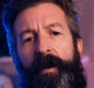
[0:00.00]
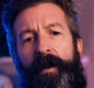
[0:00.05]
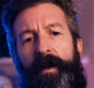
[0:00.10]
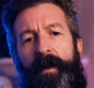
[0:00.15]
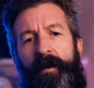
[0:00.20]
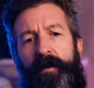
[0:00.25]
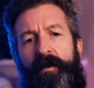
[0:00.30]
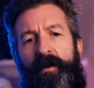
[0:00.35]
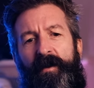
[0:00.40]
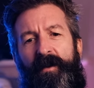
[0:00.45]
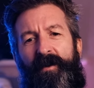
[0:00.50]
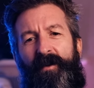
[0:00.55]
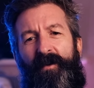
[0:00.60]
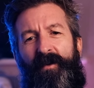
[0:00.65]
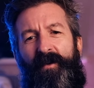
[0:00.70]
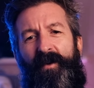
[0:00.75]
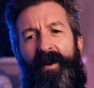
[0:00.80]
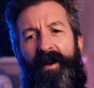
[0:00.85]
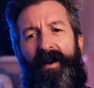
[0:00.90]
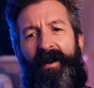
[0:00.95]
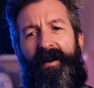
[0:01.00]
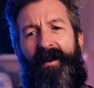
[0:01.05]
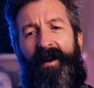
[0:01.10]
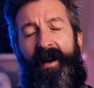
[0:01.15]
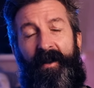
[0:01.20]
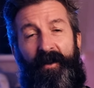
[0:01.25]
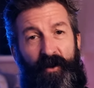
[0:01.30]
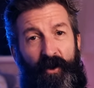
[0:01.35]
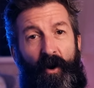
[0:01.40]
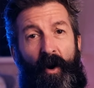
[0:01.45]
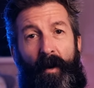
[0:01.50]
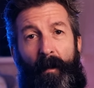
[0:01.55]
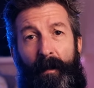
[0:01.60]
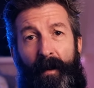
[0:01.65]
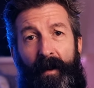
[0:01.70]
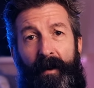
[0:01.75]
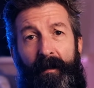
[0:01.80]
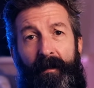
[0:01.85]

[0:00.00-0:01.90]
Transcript: into a job.